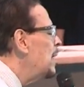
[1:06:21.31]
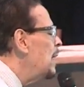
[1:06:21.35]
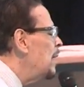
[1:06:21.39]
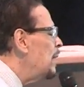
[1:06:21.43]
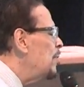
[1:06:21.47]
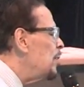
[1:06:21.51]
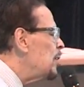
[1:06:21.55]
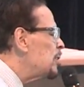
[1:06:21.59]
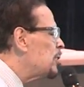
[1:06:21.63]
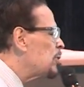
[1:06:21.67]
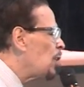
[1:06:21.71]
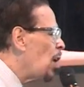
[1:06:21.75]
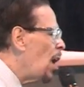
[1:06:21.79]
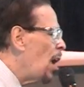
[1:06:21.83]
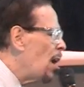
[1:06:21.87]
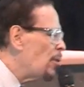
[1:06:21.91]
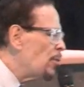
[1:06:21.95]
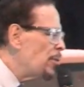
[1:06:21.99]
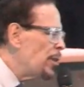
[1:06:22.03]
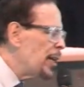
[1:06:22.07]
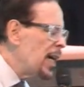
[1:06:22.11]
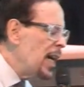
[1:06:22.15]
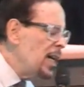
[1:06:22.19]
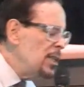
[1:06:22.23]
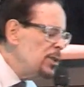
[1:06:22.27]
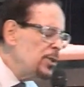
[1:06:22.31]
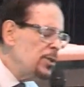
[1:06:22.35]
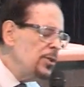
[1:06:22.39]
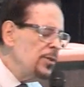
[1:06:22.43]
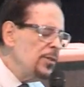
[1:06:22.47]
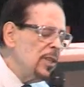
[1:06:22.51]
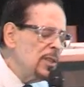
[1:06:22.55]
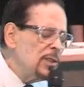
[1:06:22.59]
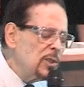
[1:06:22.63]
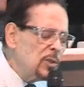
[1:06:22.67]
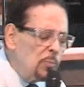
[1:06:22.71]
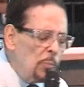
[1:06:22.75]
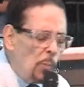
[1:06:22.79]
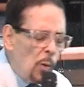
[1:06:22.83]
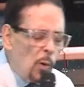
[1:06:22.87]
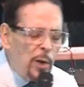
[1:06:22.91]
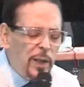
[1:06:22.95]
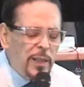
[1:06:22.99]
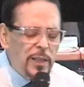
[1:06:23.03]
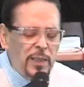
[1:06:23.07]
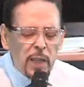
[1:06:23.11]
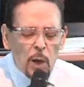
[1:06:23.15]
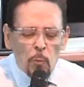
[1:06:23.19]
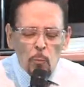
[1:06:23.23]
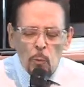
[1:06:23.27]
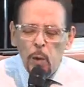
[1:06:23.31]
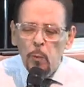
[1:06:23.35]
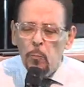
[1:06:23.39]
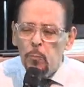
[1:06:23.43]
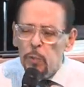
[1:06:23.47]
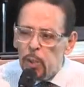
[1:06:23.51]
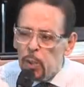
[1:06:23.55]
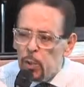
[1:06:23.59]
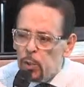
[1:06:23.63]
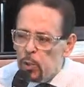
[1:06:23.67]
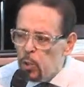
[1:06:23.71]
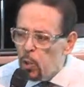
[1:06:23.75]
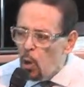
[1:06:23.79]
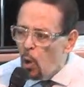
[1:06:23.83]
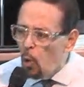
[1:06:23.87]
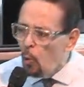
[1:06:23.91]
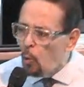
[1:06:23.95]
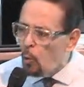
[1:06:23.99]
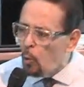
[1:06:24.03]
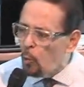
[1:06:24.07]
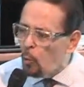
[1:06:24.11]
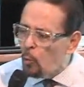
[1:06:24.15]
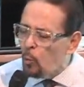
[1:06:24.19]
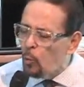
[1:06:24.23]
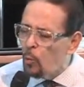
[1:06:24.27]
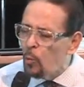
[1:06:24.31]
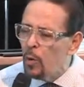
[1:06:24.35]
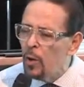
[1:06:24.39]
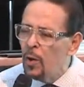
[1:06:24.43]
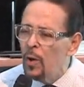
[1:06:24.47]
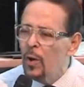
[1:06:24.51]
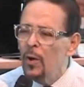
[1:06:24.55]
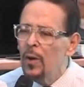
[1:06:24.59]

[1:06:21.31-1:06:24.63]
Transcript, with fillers: in this congregation this morning, that we would know,